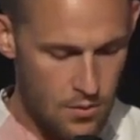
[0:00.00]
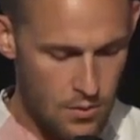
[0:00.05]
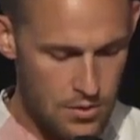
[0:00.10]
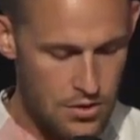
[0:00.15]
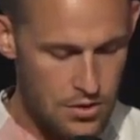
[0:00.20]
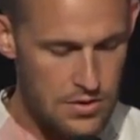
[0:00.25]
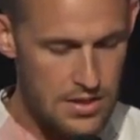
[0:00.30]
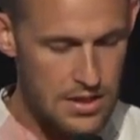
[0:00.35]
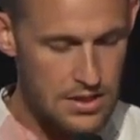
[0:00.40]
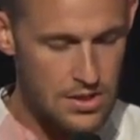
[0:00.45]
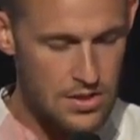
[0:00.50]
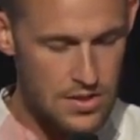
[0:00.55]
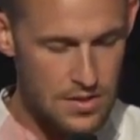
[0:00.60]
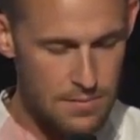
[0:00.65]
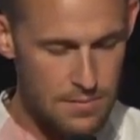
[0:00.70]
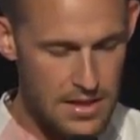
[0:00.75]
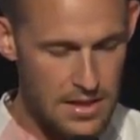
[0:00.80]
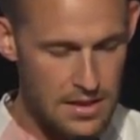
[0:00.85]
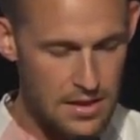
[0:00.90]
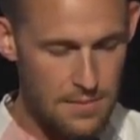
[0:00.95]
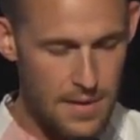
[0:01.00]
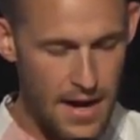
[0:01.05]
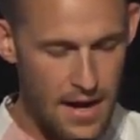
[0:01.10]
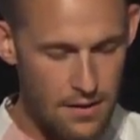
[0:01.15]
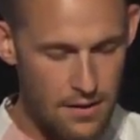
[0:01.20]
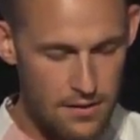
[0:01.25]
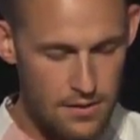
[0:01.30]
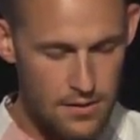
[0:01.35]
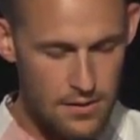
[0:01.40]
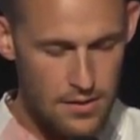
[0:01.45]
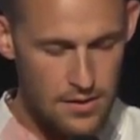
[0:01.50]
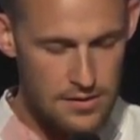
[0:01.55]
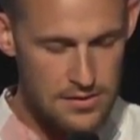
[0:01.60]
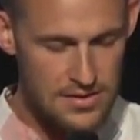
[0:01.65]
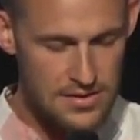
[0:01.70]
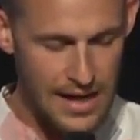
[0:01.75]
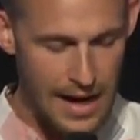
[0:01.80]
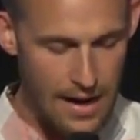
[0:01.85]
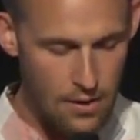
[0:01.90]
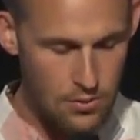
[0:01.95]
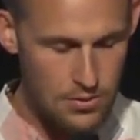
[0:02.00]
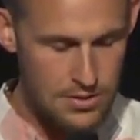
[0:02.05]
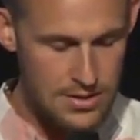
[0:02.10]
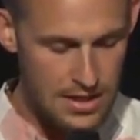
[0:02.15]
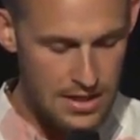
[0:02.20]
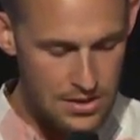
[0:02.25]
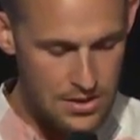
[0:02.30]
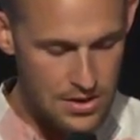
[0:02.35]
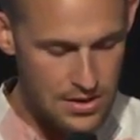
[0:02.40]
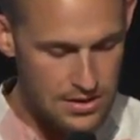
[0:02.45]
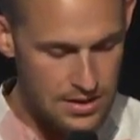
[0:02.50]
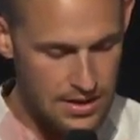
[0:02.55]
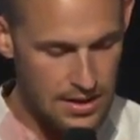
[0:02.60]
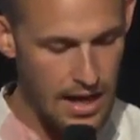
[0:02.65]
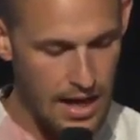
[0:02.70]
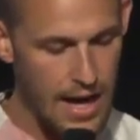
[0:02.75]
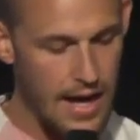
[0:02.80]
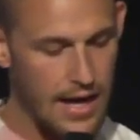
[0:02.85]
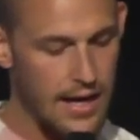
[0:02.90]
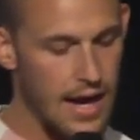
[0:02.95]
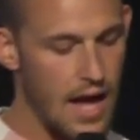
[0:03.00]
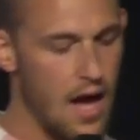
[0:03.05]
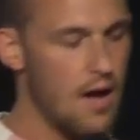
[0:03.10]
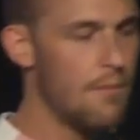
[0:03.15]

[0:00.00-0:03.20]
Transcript: Would you teach us a minute about sound teaching tonight and